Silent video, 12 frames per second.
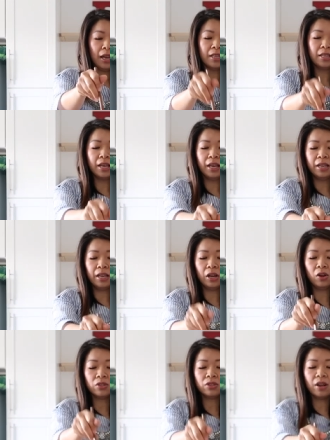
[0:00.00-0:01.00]
And then I
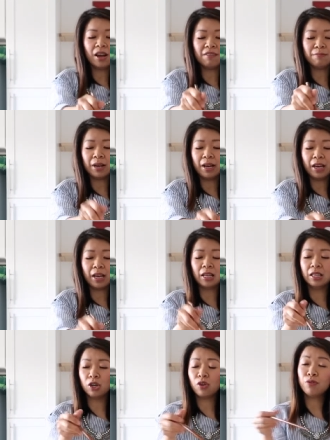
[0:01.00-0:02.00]
also have my
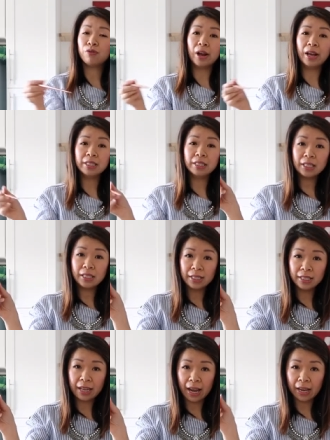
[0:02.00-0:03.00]
little friend,
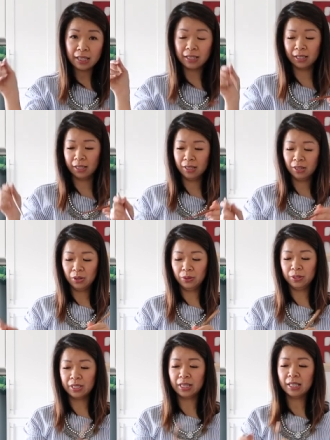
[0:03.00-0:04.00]
Dex,
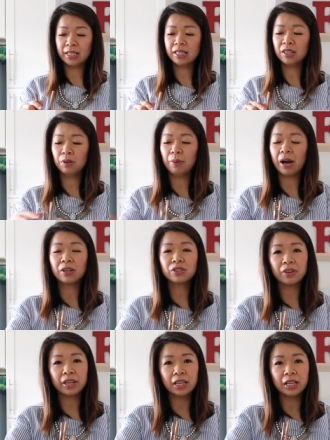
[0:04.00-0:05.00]
who's in this little
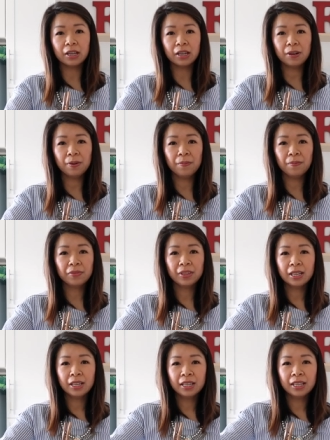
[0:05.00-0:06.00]
pouch right here.
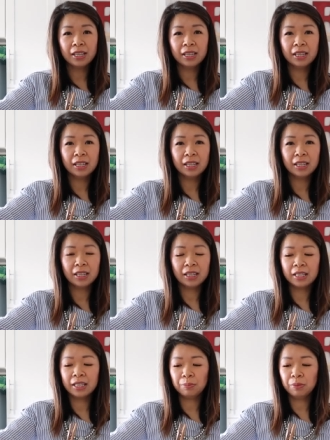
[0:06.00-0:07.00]

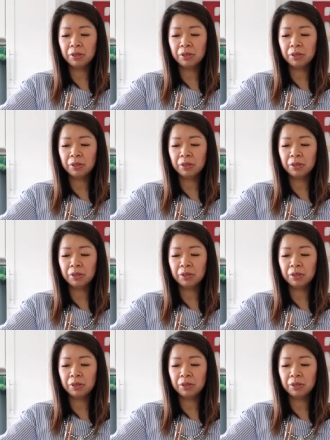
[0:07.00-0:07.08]
He